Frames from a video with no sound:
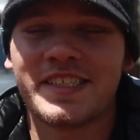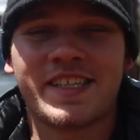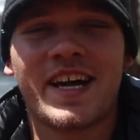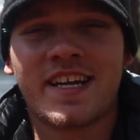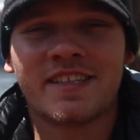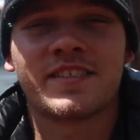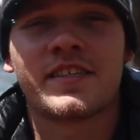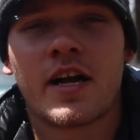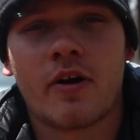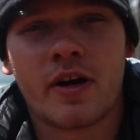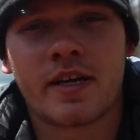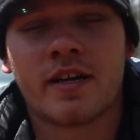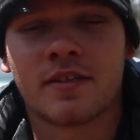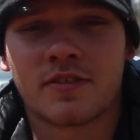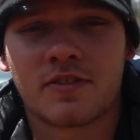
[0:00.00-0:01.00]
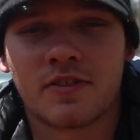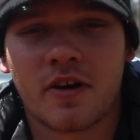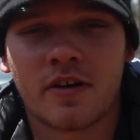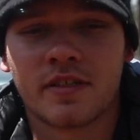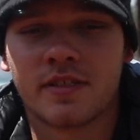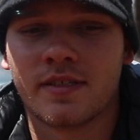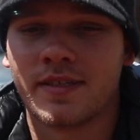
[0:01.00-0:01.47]
that is how I got
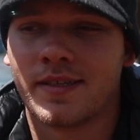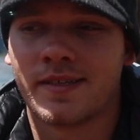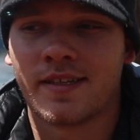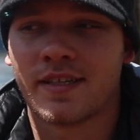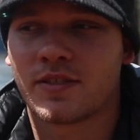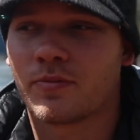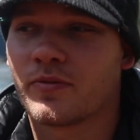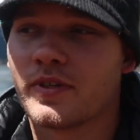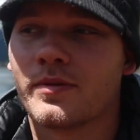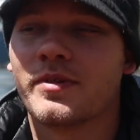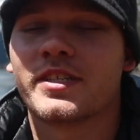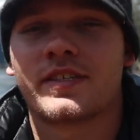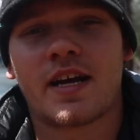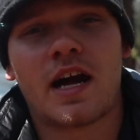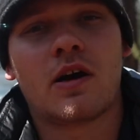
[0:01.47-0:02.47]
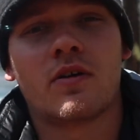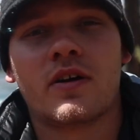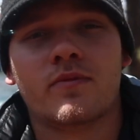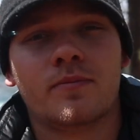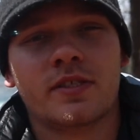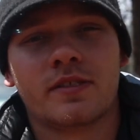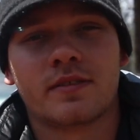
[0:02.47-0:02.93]
started, and that's pretty much how
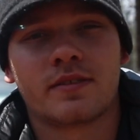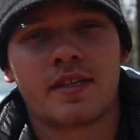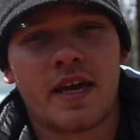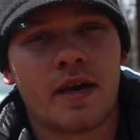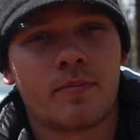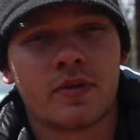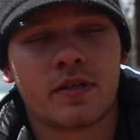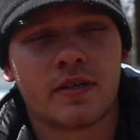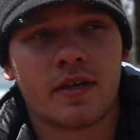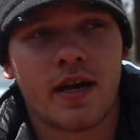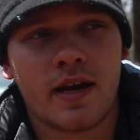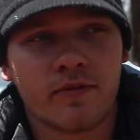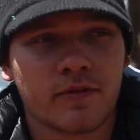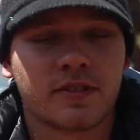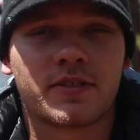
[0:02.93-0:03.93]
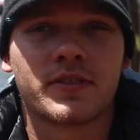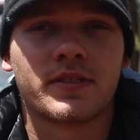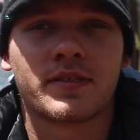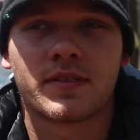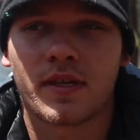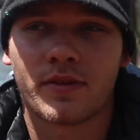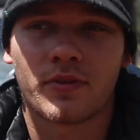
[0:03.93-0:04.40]
I've been camping ever
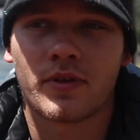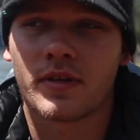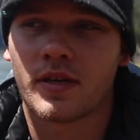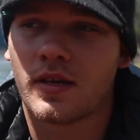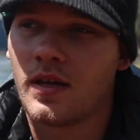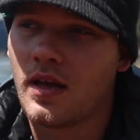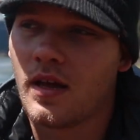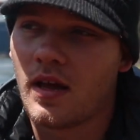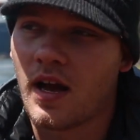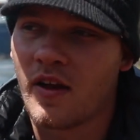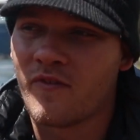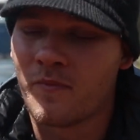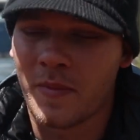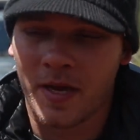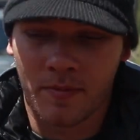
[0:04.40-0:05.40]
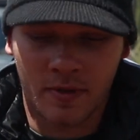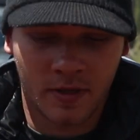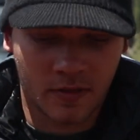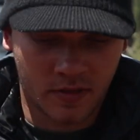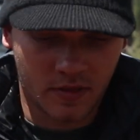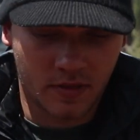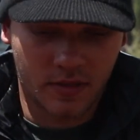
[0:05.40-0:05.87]
since. I think I've
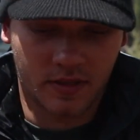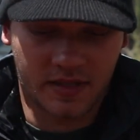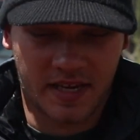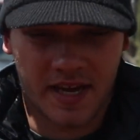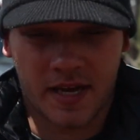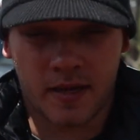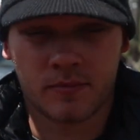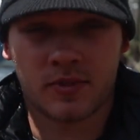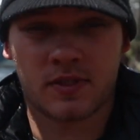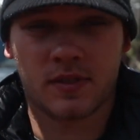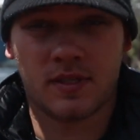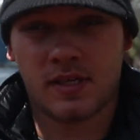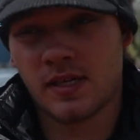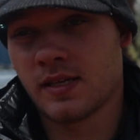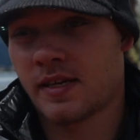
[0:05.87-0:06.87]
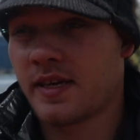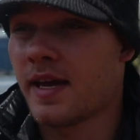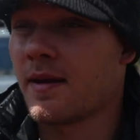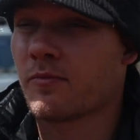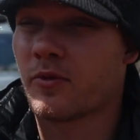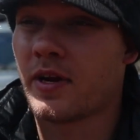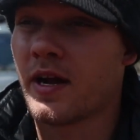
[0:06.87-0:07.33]
maybe camped in a
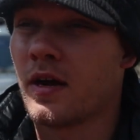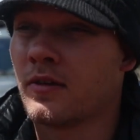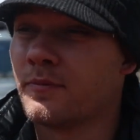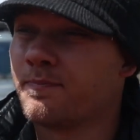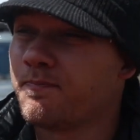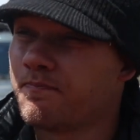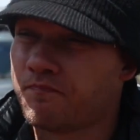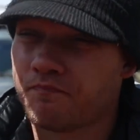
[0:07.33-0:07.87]
campground